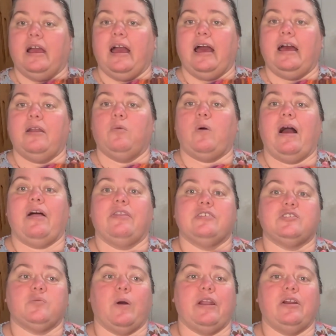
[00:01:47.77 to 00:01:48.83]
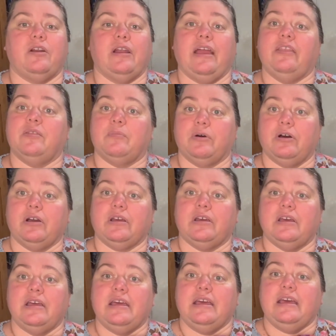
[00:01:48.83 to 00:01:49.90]
And while the sweater in the book
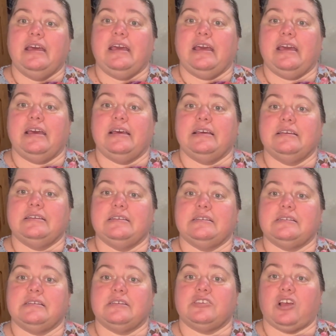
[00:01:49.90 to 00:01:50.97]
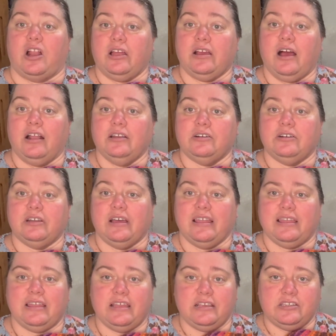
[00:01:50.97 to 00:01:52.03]
is solid colored,
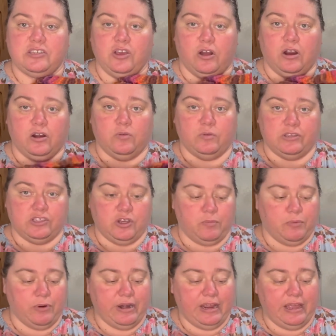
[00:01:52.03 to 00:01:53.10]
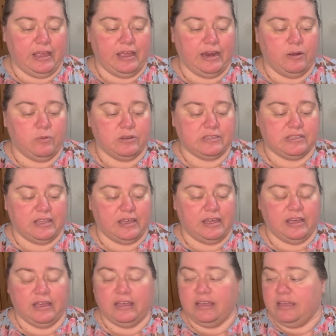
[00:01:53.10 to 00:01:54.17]
this yarn was so pretty, and it was
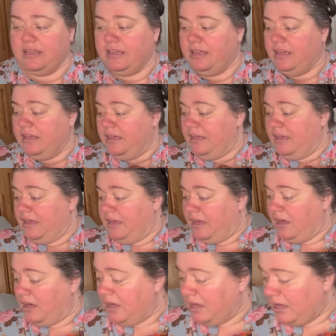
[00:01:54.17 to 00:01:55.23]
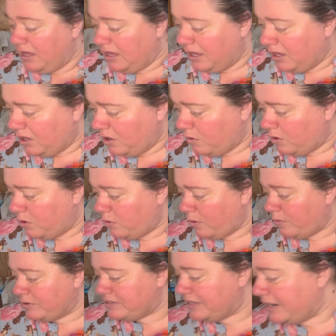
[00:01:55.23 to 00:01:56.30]
the,
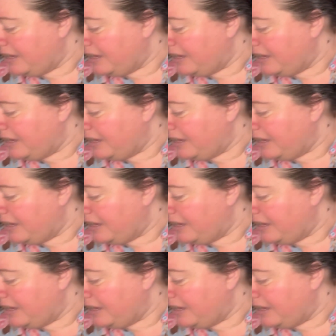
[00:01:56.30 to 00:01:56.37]
what was it?